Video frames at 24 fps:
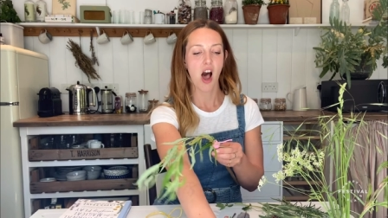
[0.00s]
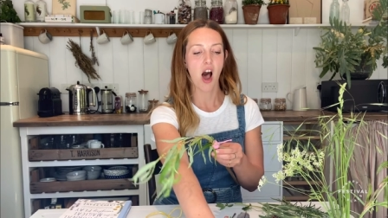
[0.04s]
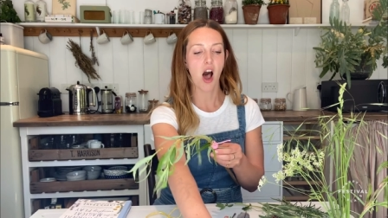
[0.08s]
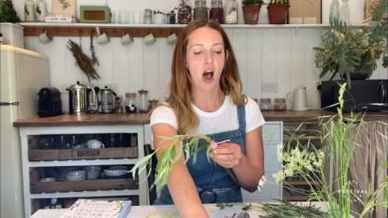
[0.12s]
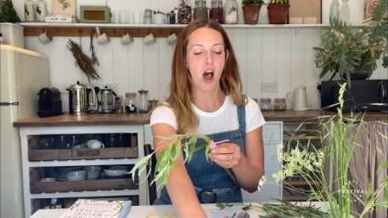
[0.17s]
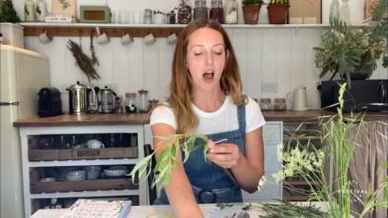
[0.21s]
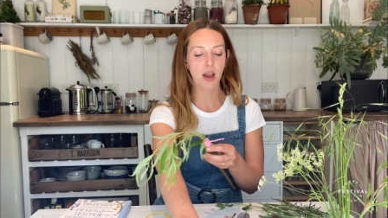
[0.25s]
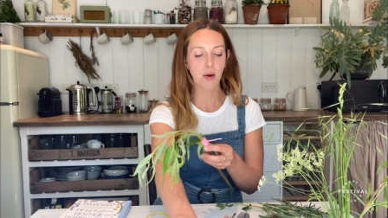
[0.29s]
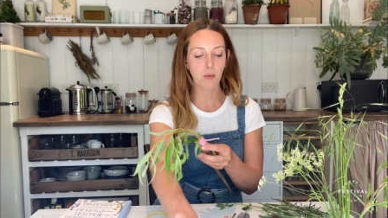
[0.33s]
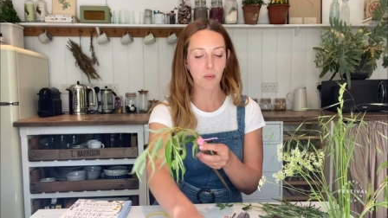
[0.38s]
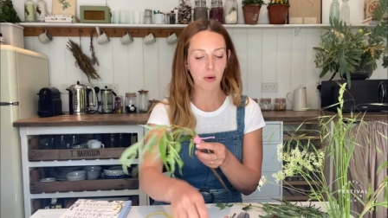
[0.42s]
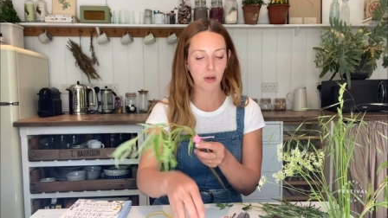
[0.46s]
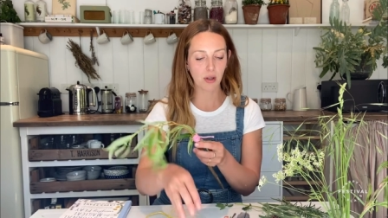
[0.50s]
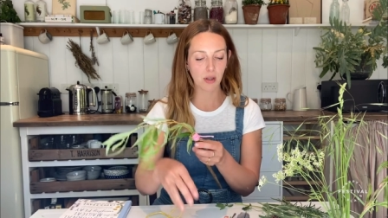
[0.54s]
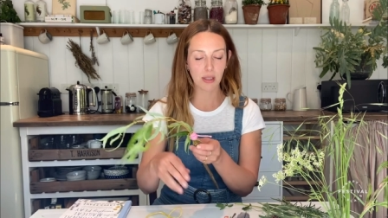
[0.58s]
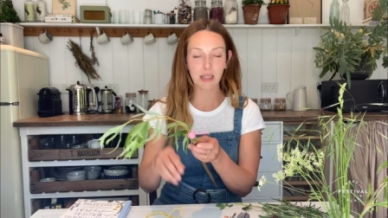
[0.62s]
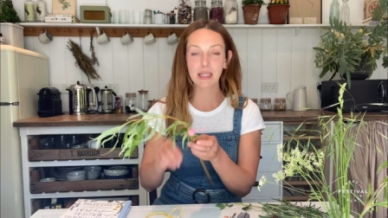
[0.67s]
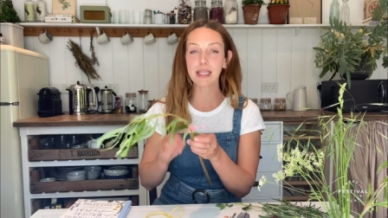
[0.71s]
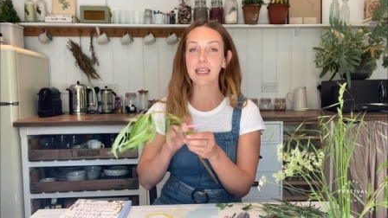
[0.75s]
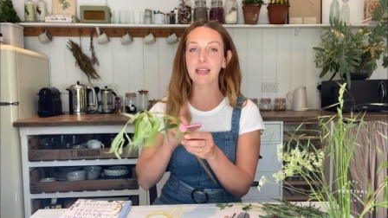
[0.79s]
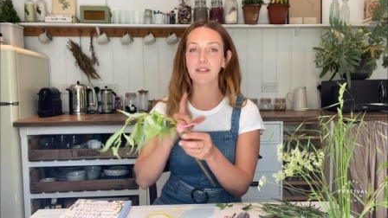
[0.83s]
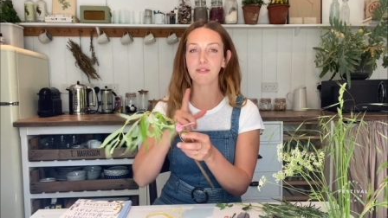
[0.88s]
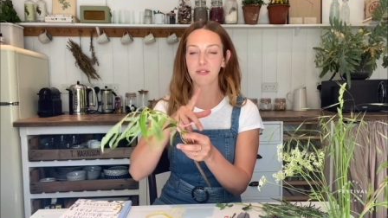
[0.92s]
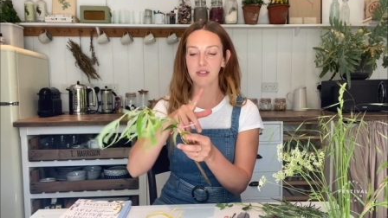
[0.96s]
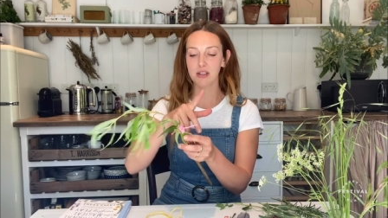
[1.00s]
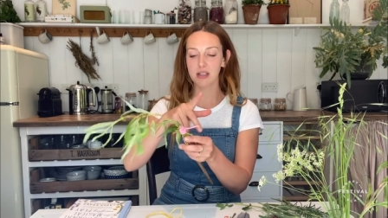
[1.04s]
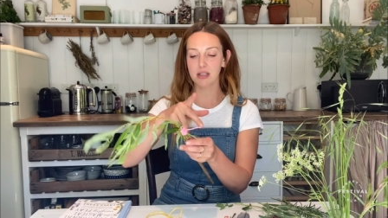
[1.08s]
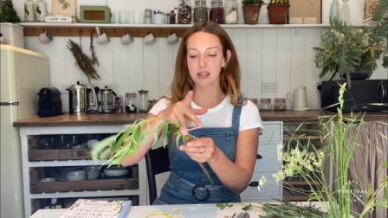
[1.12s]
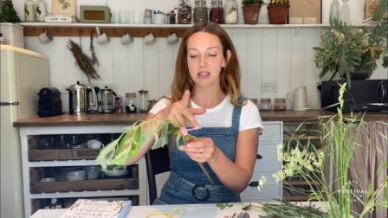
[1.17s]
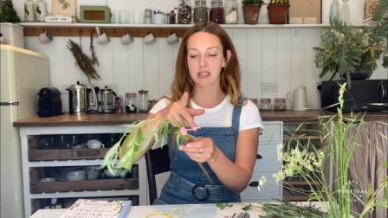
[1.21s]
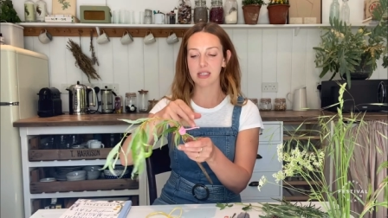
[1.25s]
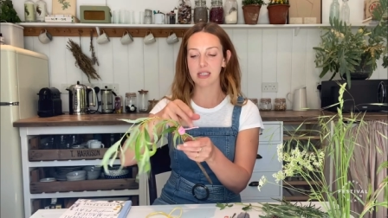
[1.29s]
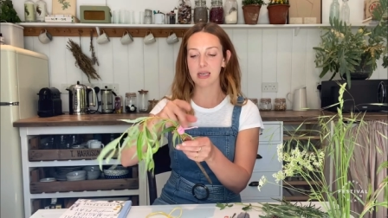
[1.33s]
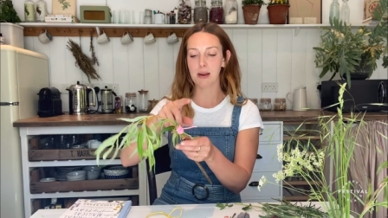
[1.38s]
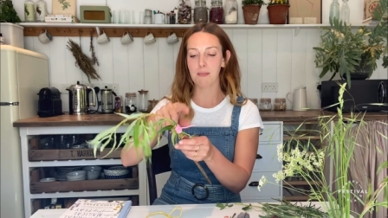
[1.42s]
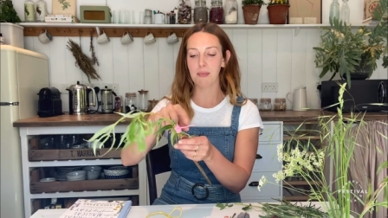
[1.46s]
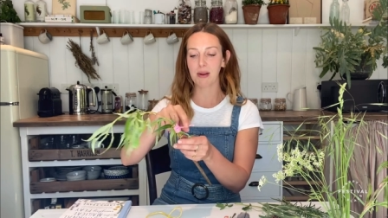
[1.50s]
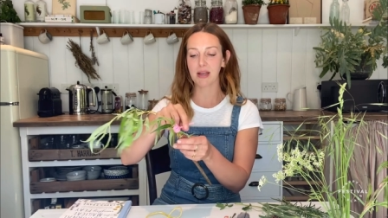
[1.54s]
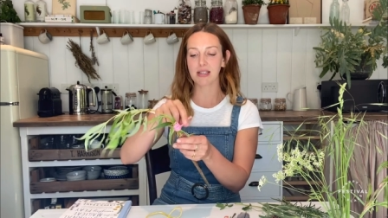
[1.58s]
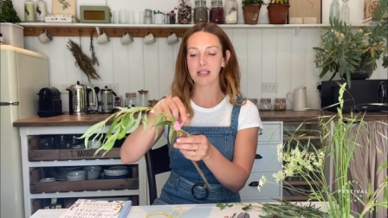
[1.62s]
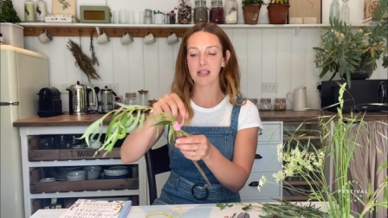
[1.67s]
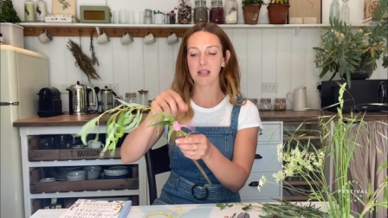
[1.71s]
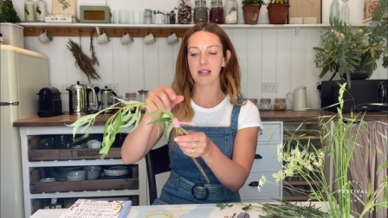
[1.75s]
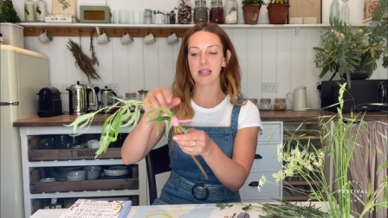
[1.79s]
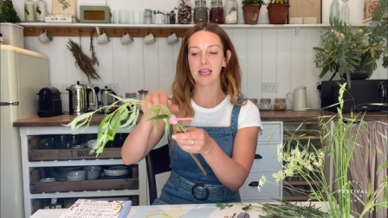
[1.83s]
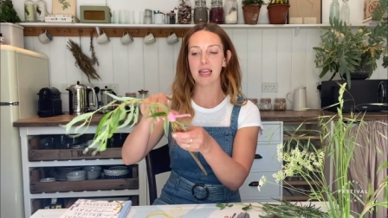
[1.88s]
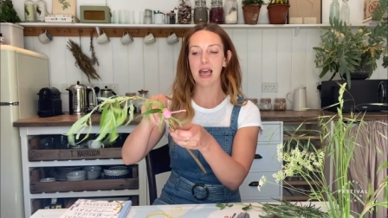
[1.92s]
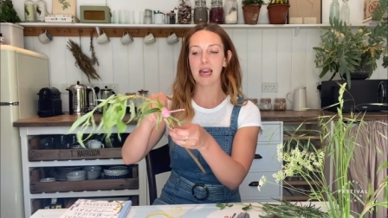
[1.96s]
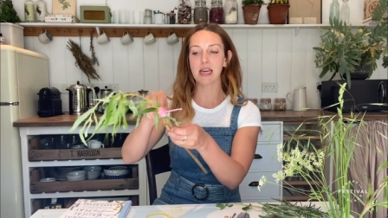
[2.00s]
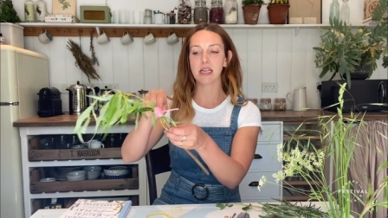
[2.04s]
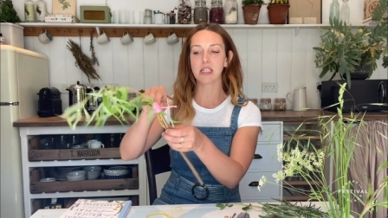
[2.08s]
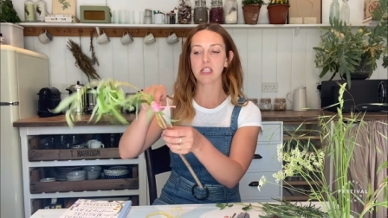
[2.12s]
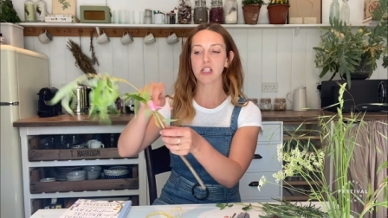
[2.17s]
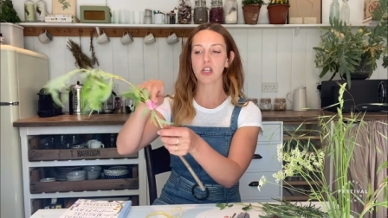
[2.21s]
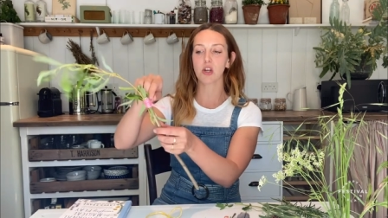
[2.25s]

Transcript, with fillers: I will leave the snipping till the end,